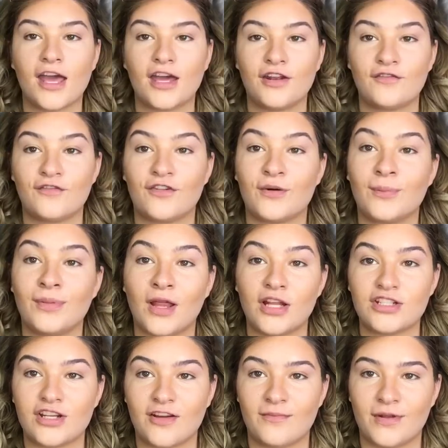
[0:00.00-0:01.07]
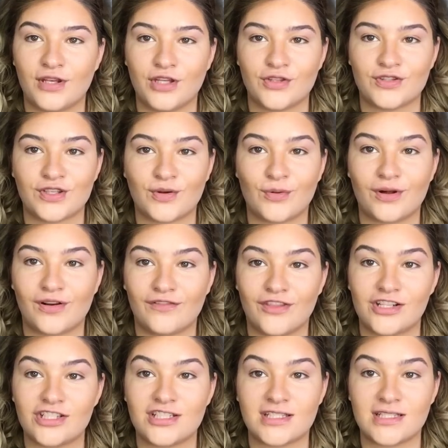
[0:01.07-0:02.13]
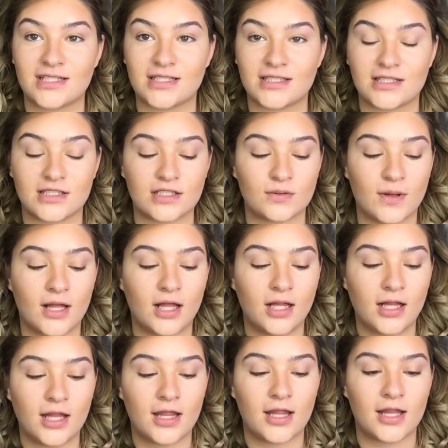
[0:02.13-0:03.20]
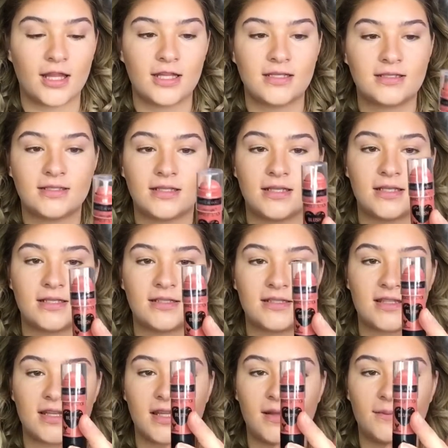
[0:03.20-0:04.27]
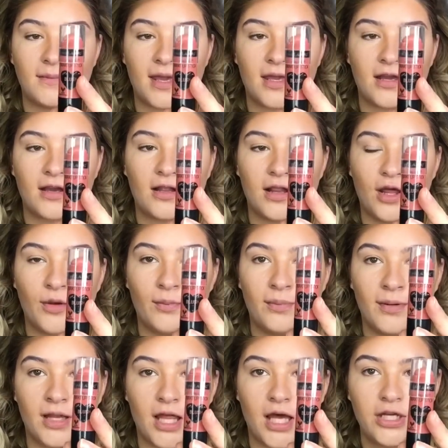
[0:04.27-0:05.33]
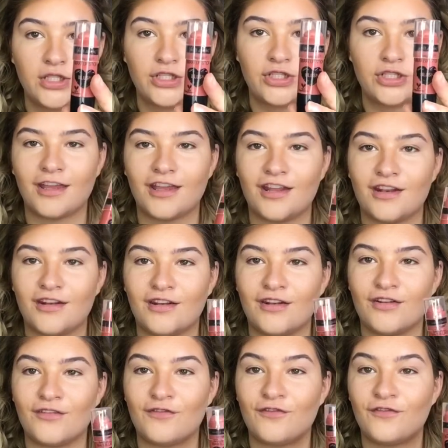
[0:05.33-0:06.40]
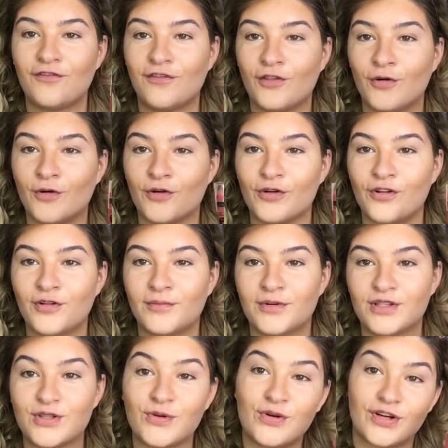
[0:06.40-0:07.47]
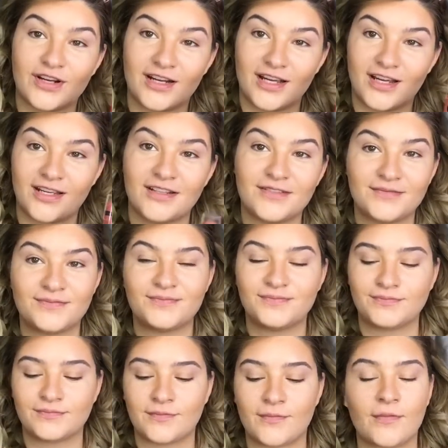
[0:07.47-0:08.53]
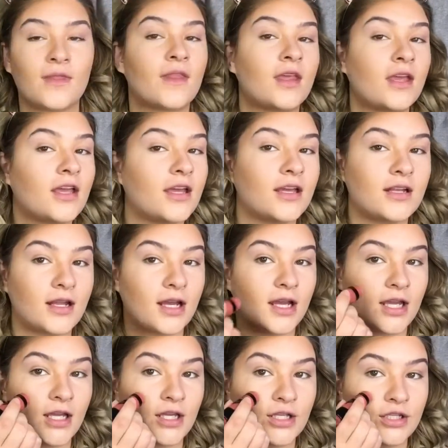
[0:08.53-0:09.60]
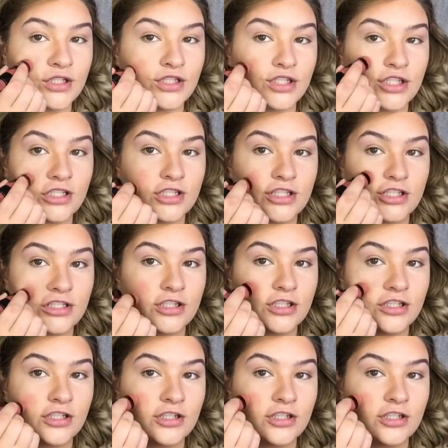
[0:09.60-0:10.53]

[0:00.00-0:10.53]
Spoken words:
And for blush, I've been using one of their sticks as well. This is the Mega Glow Blush in Floral Majority. And I just